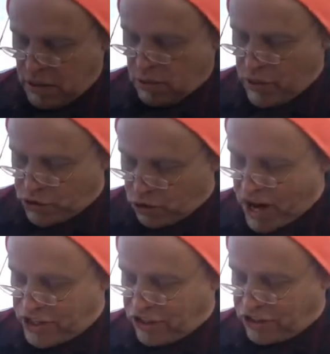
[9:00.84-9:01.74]
We
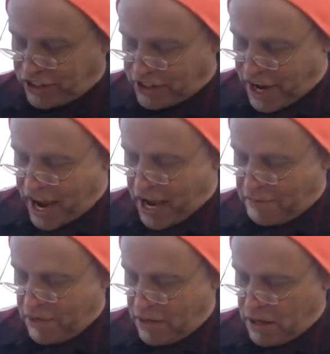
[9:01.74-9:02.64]
treasured the time,
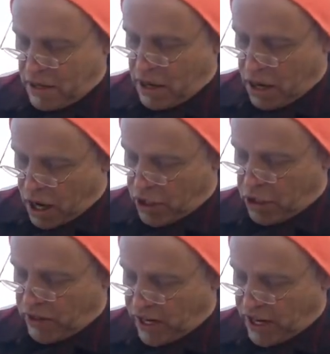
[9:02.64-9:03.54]
all
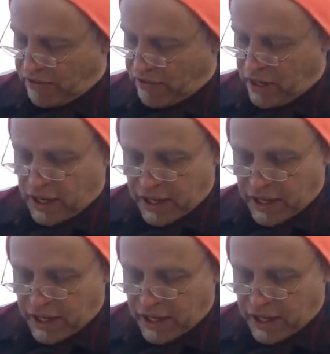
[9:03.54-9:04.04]
you give in